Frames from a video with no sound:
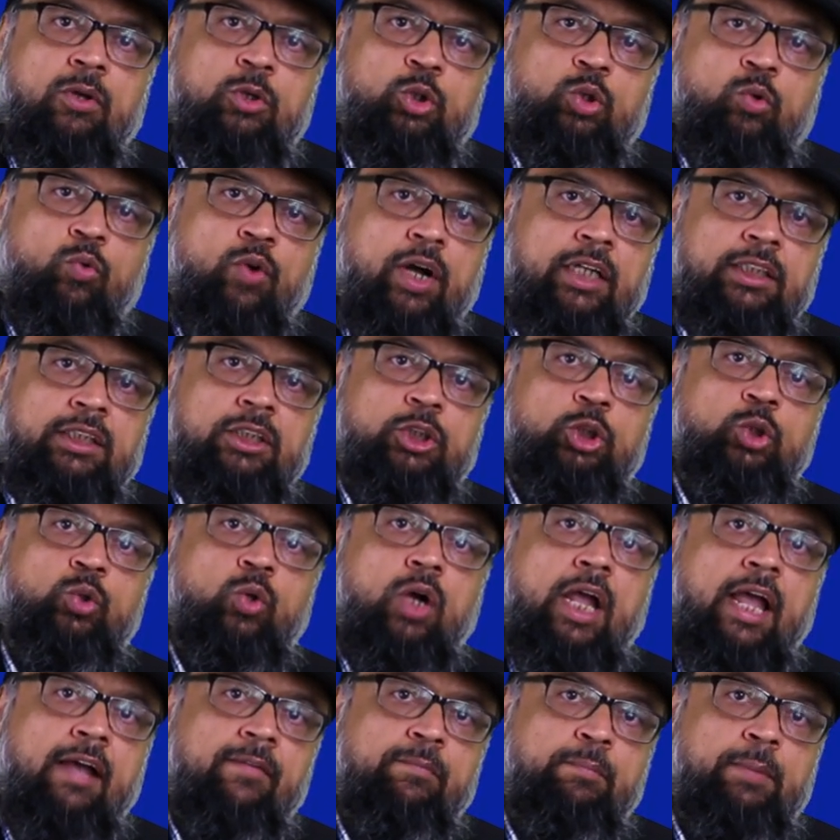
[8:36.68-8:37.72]
So once
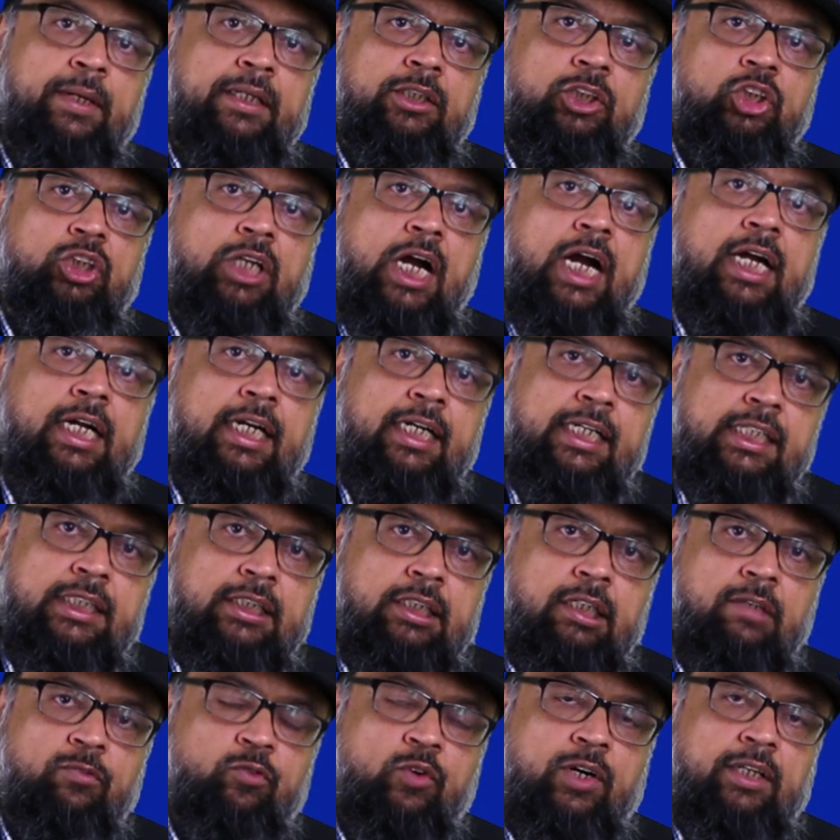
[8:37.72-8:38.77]
you have been
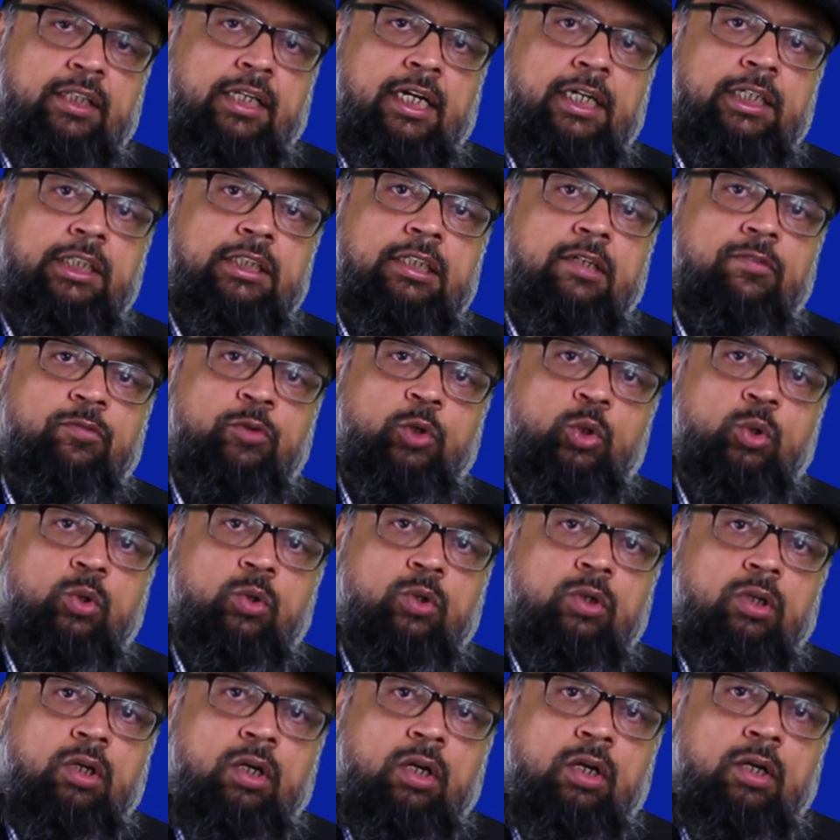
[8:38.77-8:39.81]
shortlisted for the
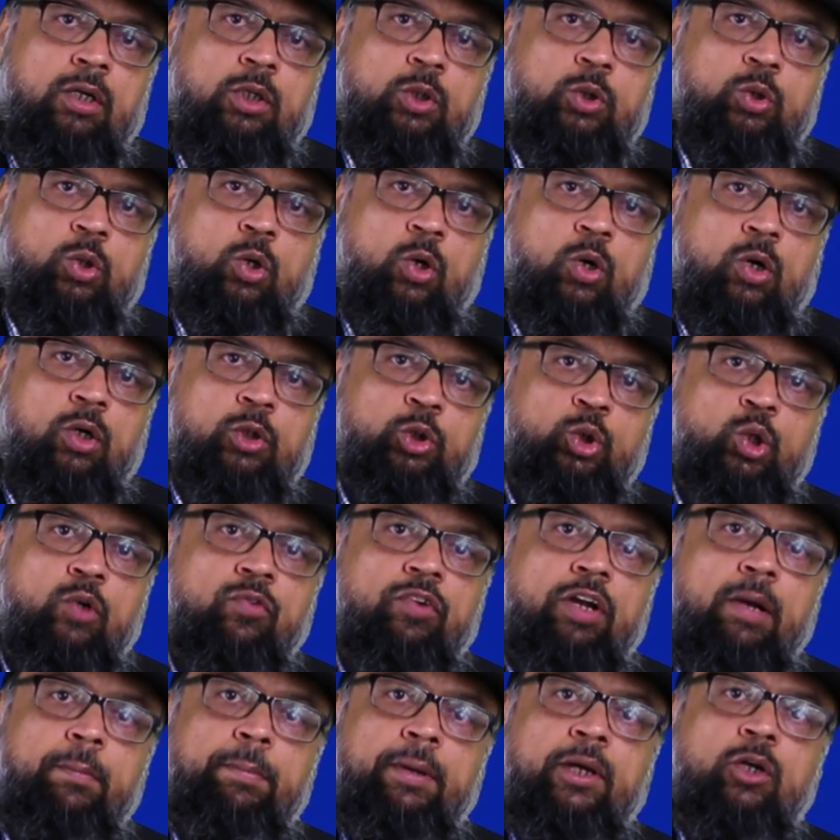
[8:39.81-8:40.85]
interview, so you
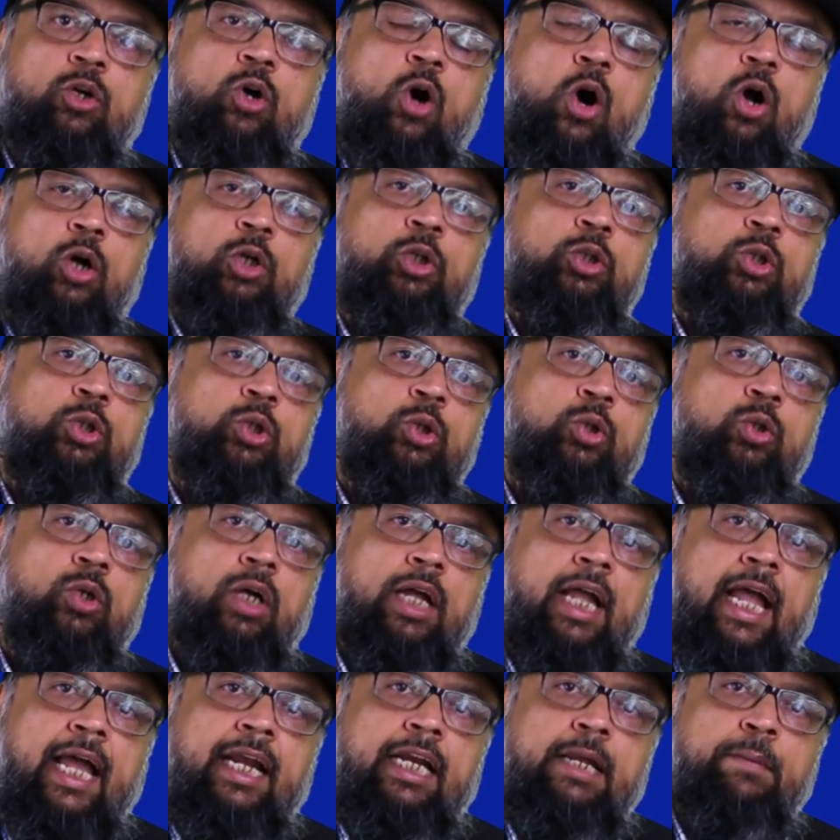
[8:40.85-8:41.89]
will be called
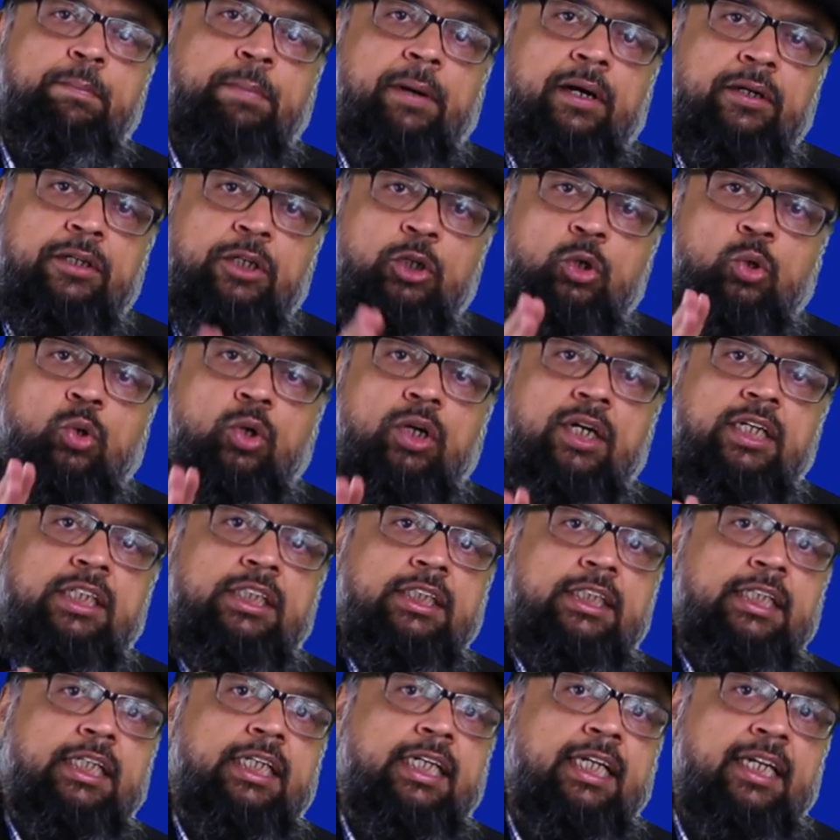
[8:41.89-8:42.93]
to any particular
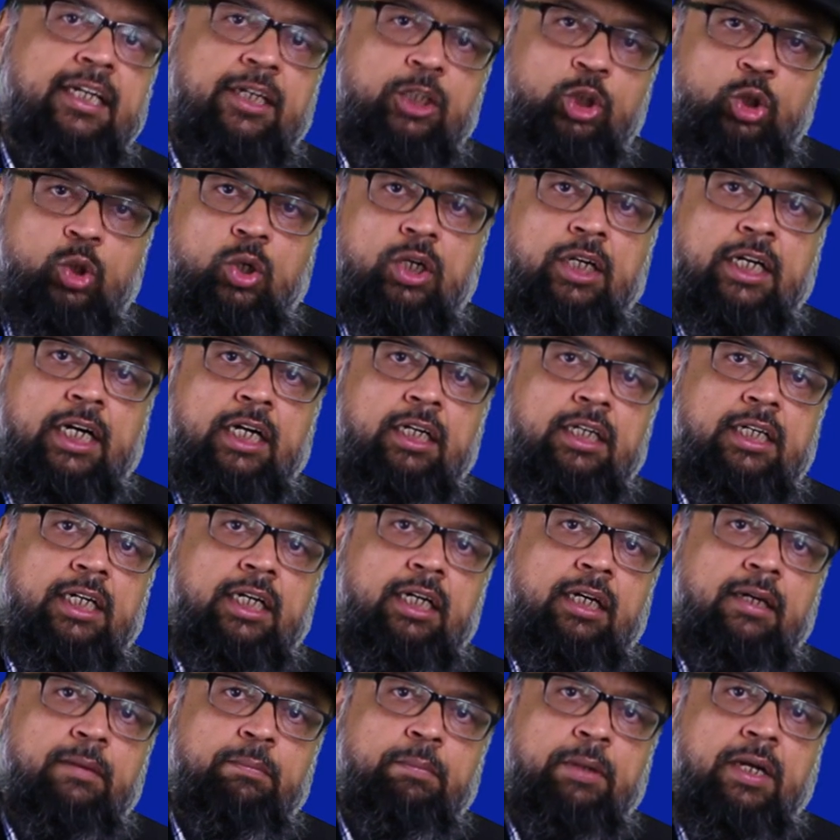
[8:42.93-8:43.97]
city in your
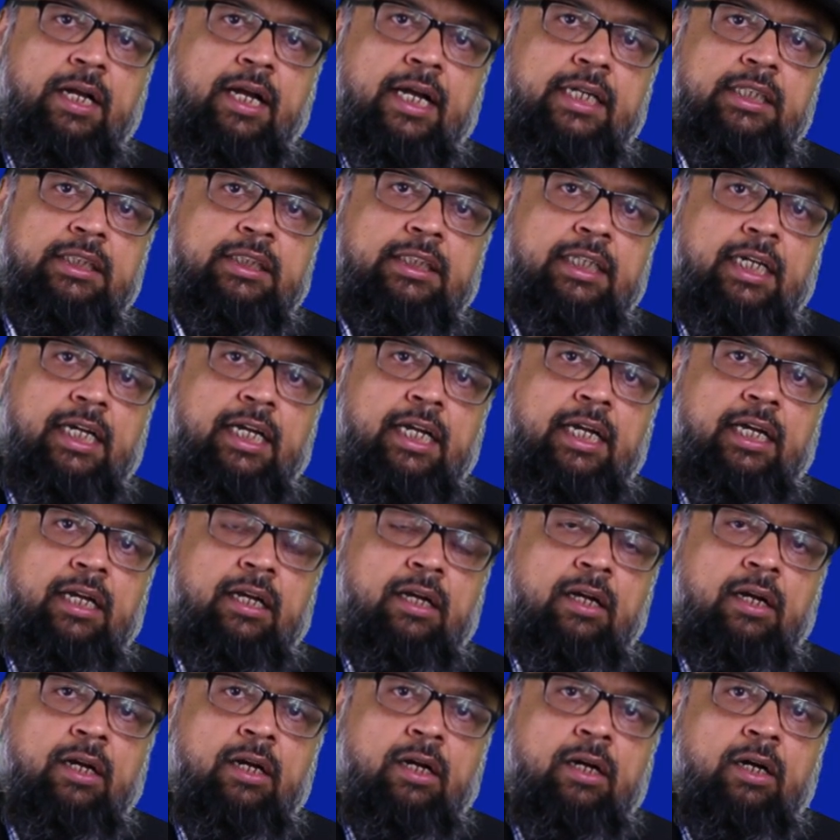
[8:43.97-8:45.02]
country because they
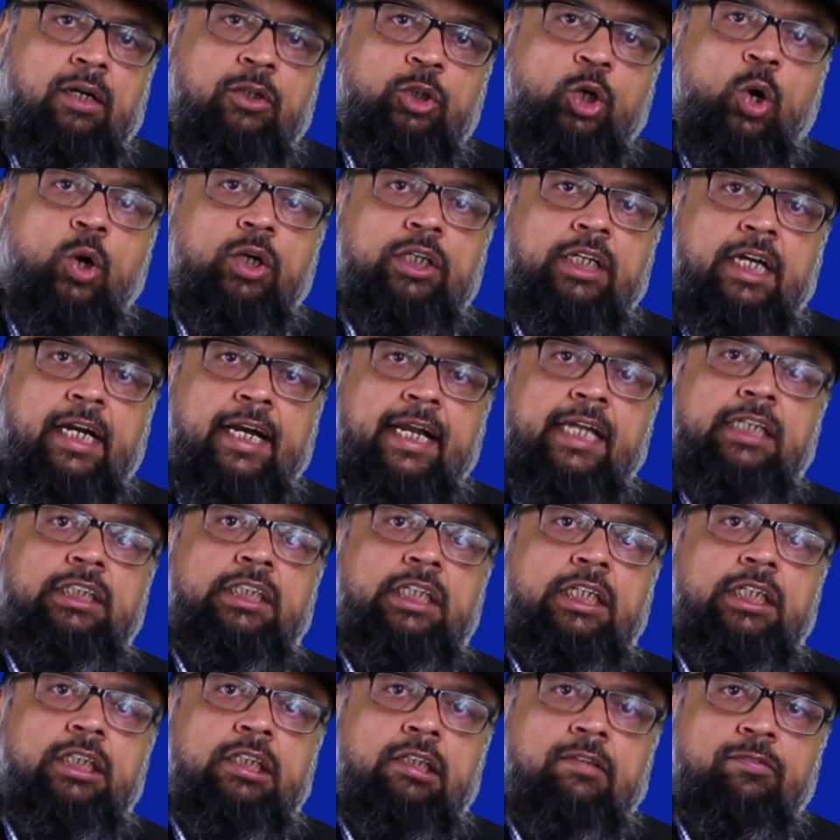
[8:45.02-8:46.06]
don't arrange
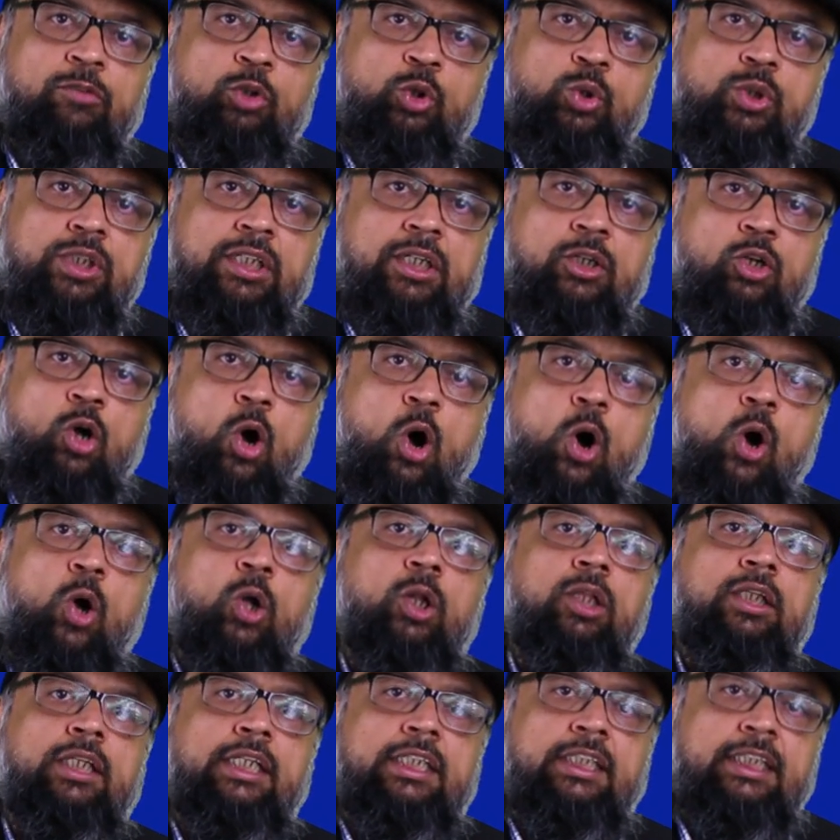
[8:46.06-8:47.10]
interviews in
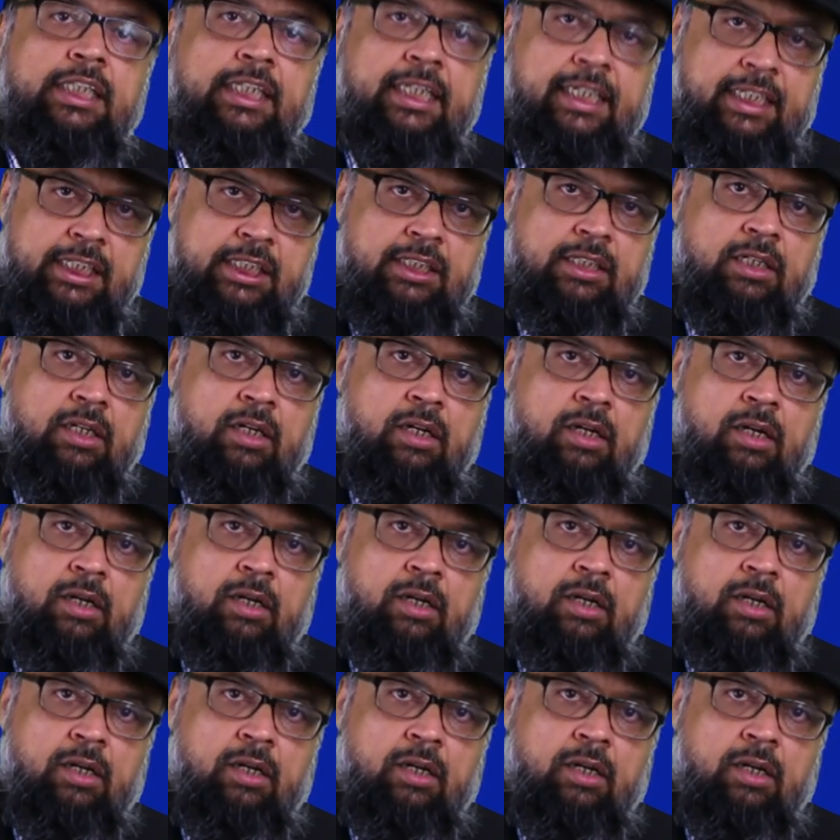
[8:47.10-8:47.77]
all the cities.